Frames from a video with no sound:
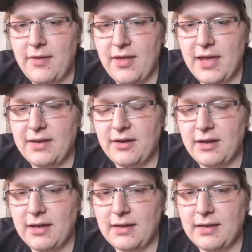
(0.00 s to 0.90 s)
And
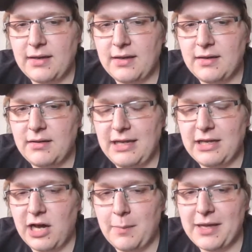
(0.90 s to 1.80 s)
then
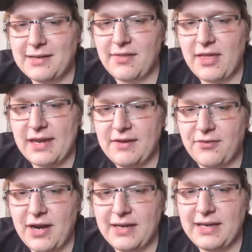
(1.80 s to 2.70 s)
he commented that a
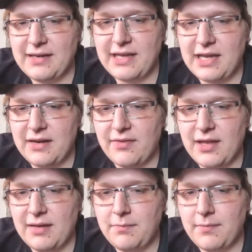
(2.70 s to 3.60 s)
friend indicated
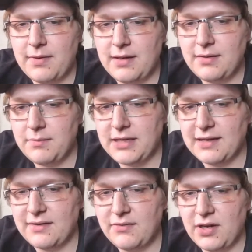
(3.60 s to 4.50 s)
that
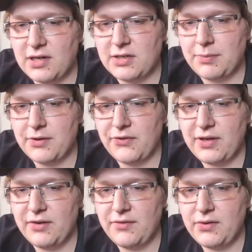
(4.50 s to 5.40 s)
because of Dr.
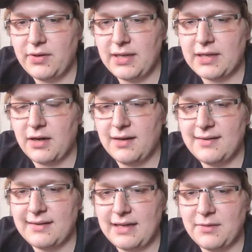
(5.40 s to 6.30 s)
Brittle's interview, it
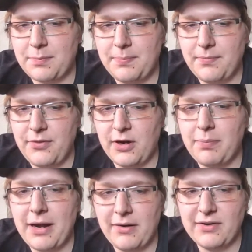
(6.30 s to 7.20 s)
caused
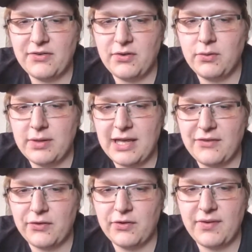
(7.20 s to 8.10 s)
their parents to
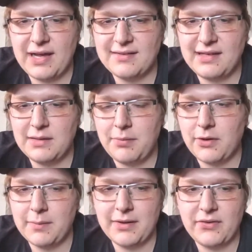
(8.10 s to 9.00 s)
cancel their vaccine
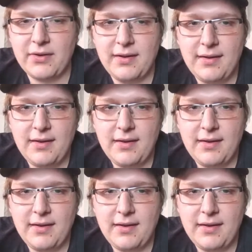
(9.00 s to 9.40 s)
appointments.